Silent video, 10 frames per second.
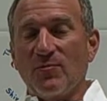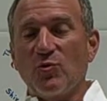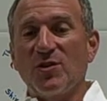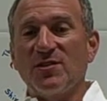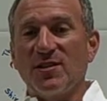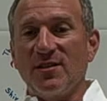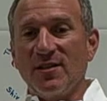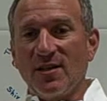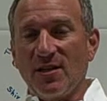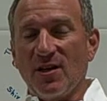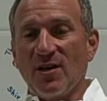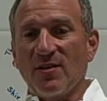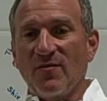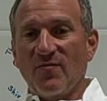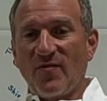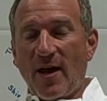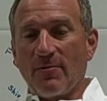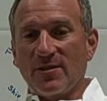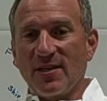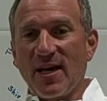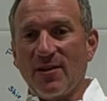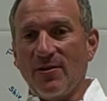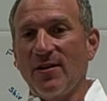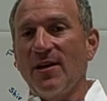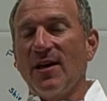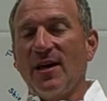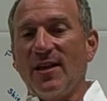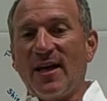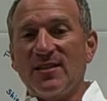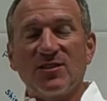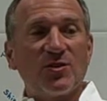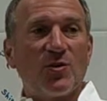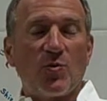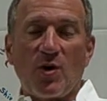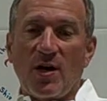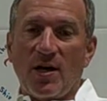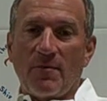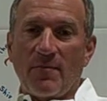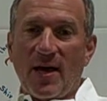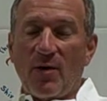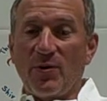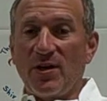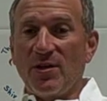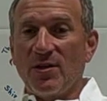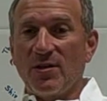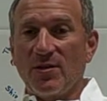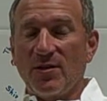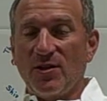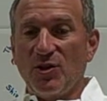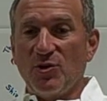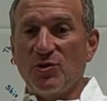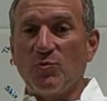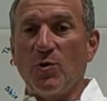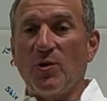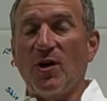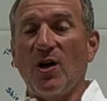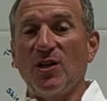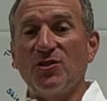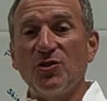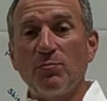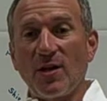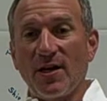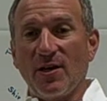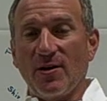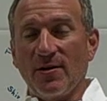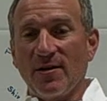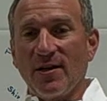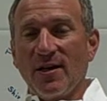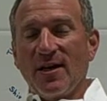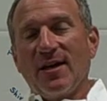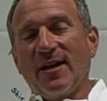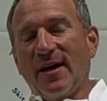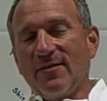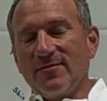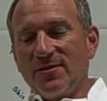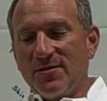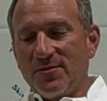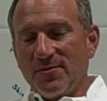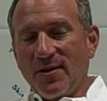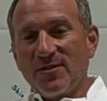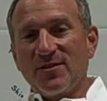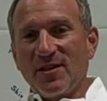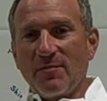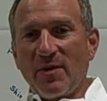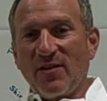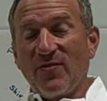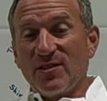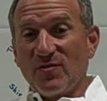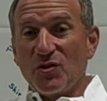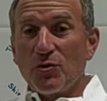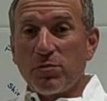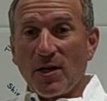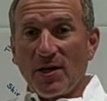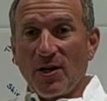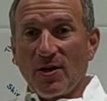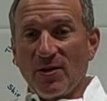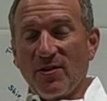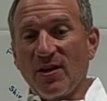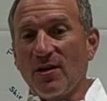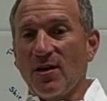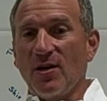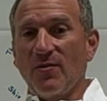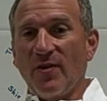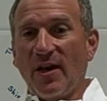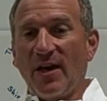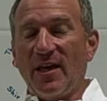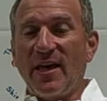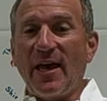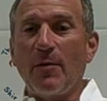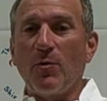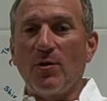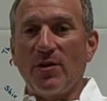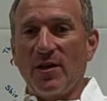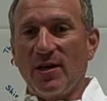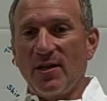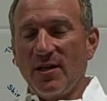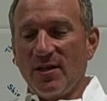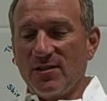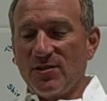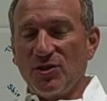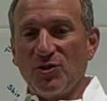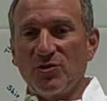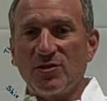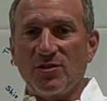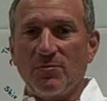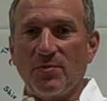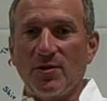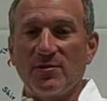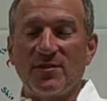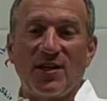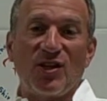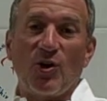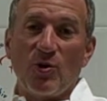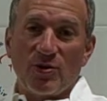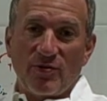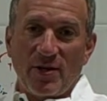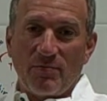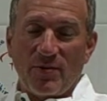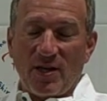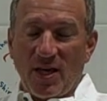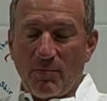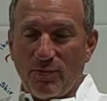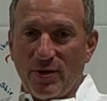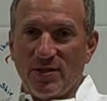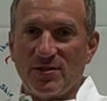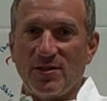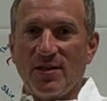twisted in the fabric together, and that's how we use what we call a two-ply yarn. Now, to understand the benefits of a two-ply yarn, think of a cable that is used to build, say, the Golden Gate Bridge.